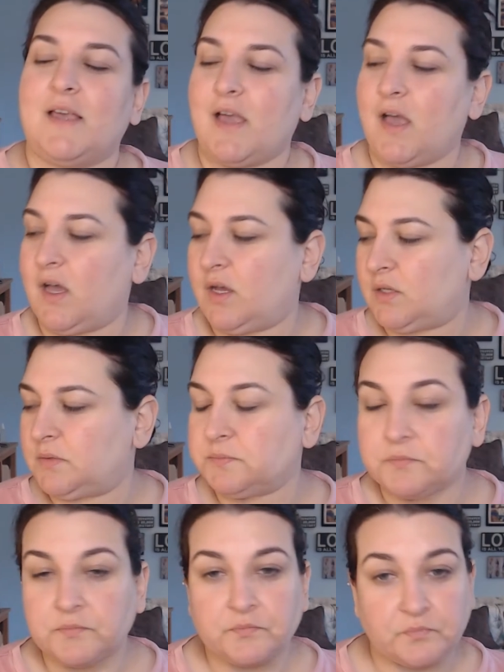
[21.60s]

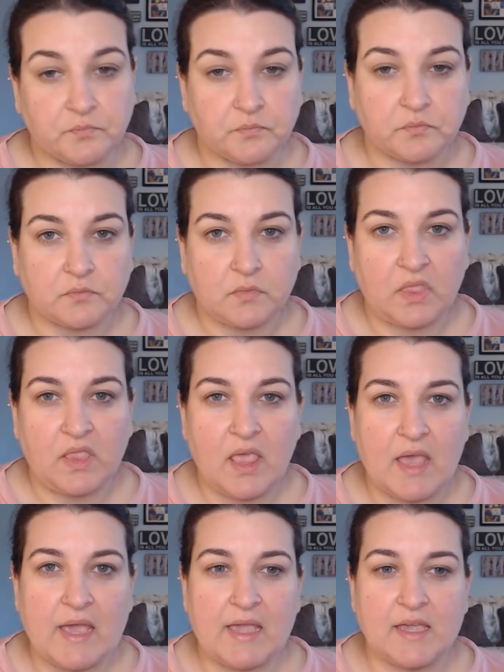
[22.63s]
and
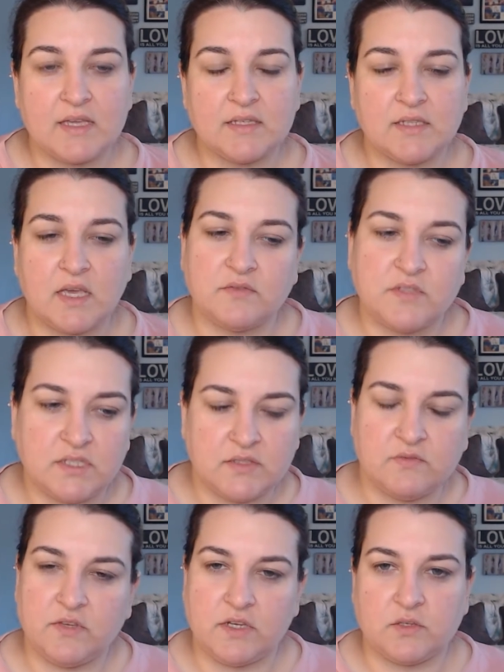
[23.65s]
I've done
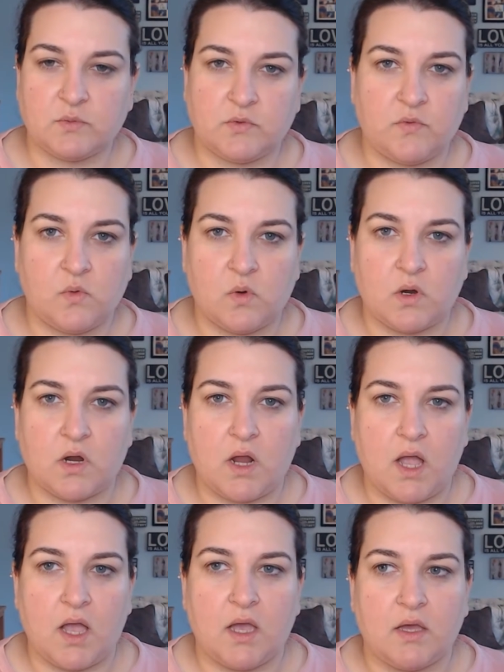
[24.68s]
some videos before
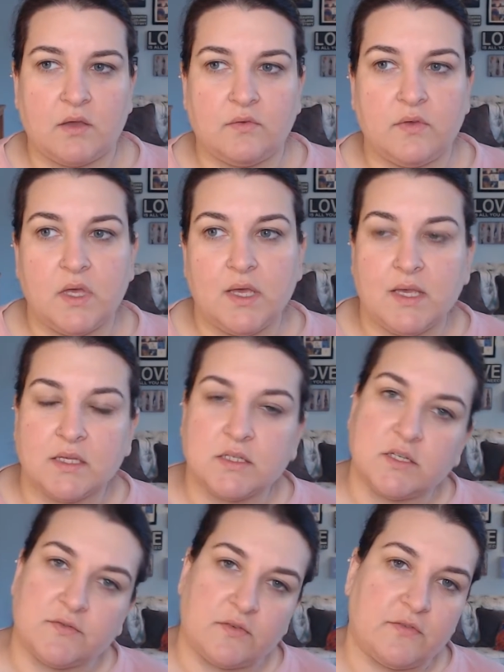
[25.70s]
of
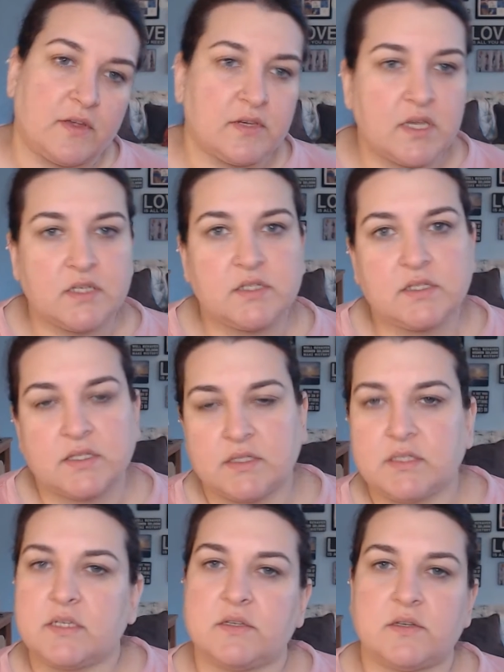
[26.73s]
different foundations,
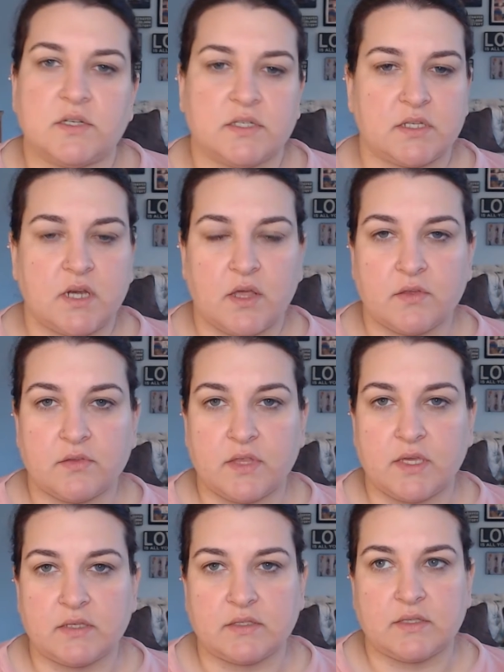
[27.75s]
concealers, and other
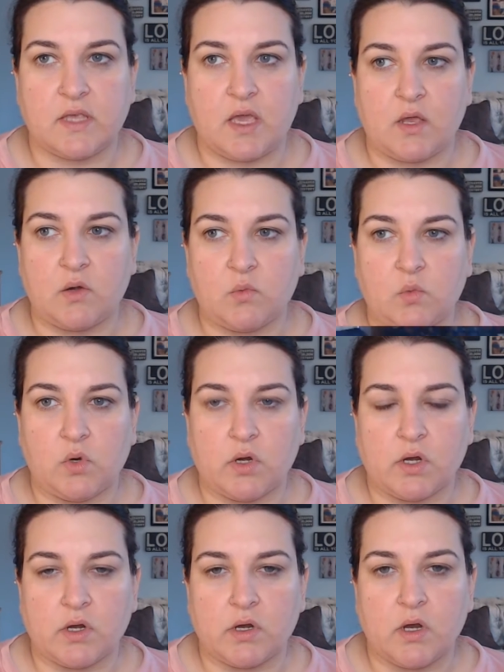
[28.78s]
things that
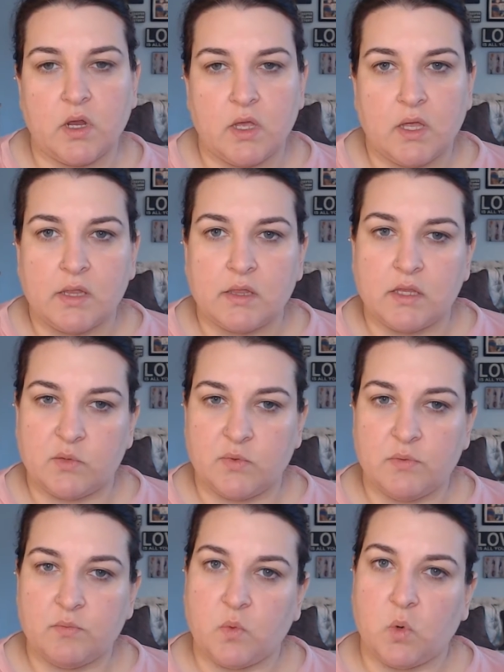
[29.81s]
were a little
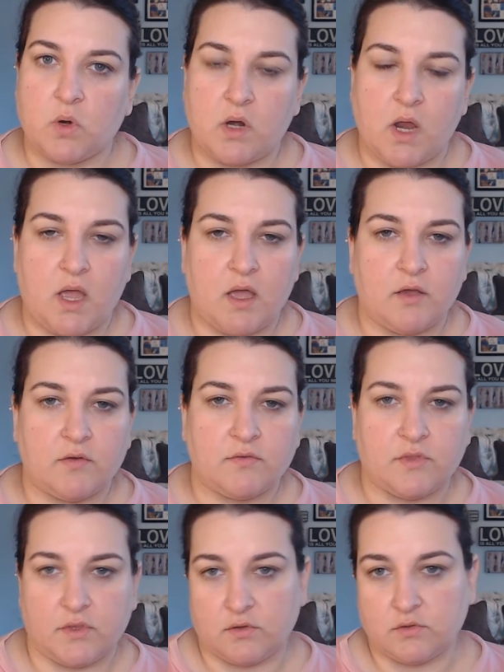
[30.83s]
bit more
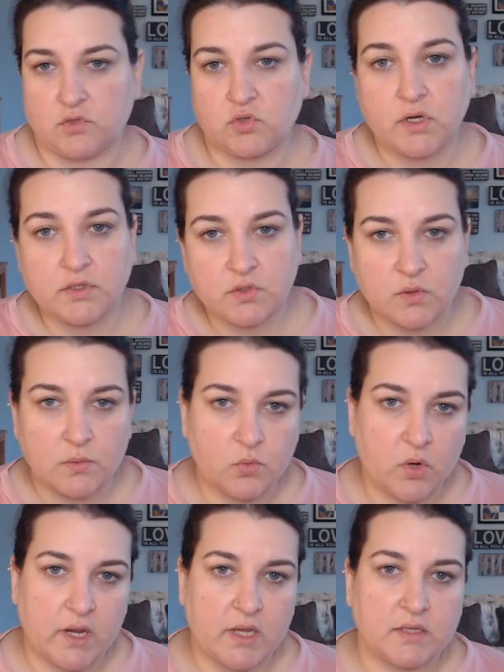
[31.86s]
of those drugstore
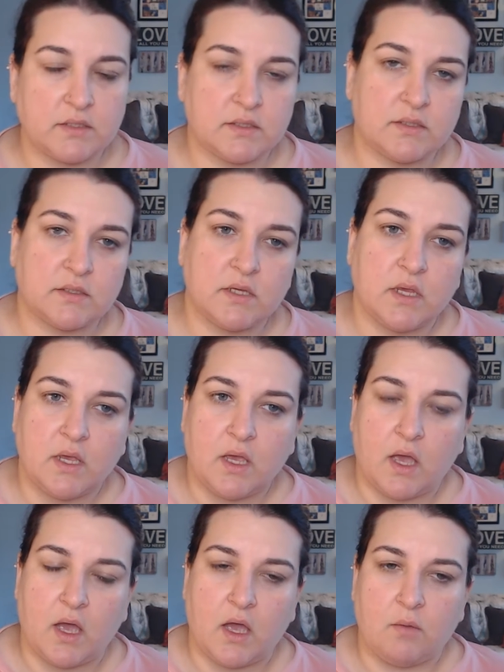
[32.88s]
brands,
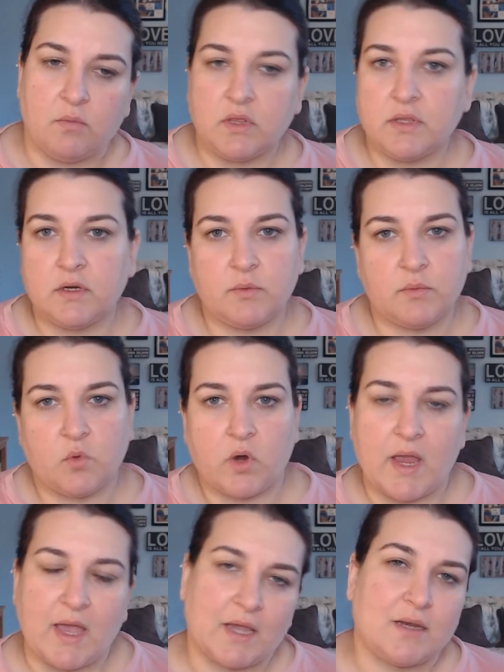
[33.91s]
a little bit
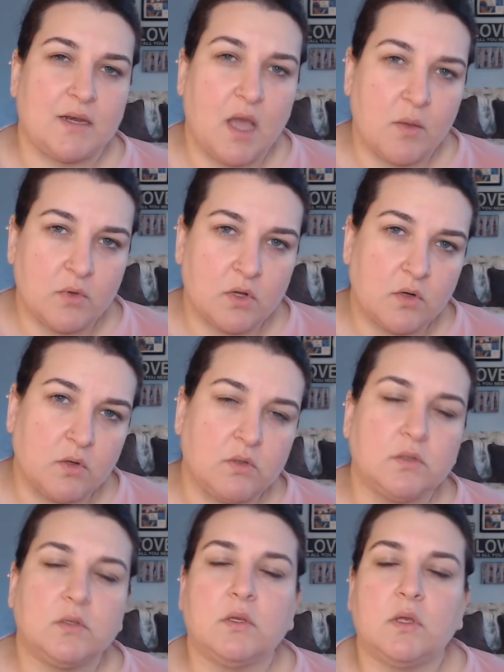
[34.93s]
more
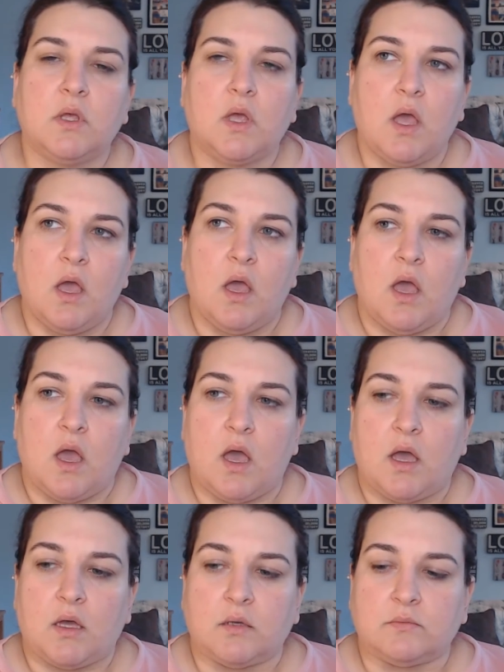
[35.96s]
economical,
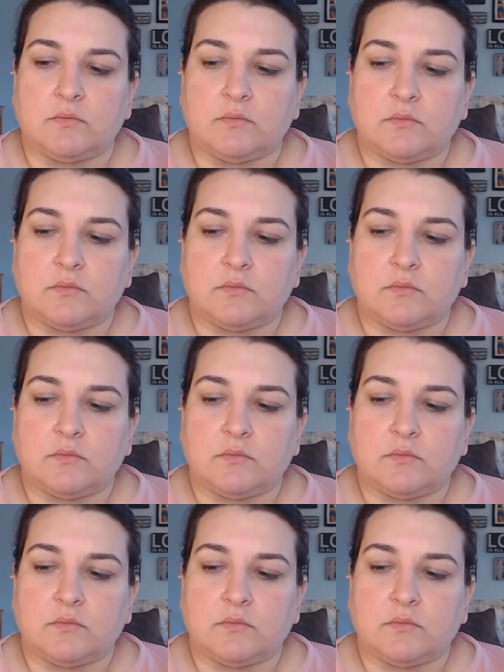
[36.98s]
and